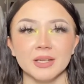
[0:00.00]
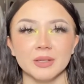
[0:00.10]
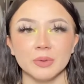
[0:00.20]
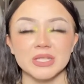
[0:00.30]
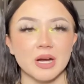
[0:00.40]

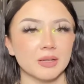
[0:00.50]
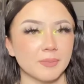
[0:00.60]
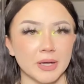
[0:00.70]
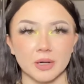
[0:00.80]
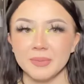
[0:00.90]
we talk
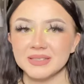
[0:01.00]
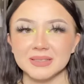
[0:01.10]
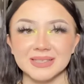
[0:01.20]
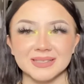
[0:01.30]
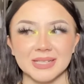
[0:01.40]
about our
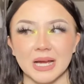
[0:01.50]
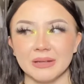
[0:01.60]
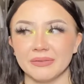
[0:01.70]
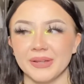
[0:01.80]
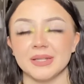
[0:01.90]
business
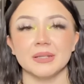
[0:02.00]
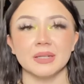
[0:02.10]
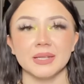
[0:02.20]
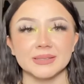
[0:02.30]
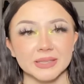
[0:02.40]
stuff, and
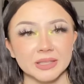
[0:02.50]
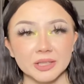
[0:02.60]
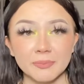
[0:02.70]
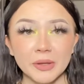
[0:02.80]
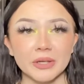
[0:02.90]
it's like a
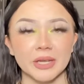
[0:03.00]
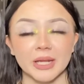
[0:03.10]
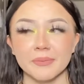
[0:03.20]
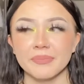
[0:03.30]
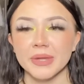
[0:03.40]
community.